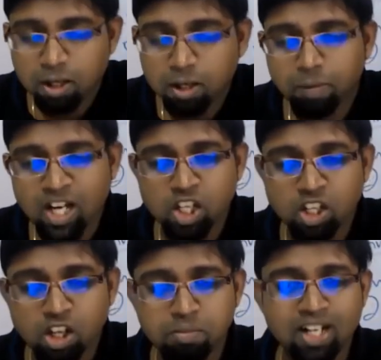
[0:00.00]
Bachelor
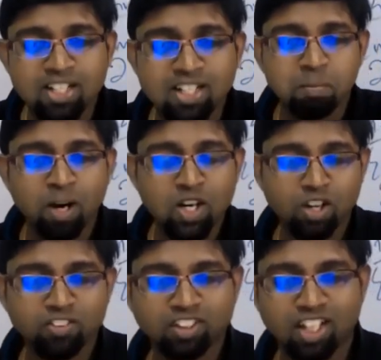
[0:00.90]
of Medicine and Bachelor
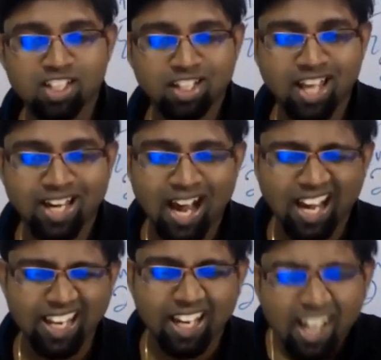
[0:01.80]
of Surgery, and
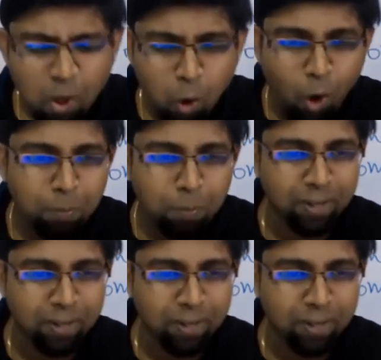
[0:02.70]
I hope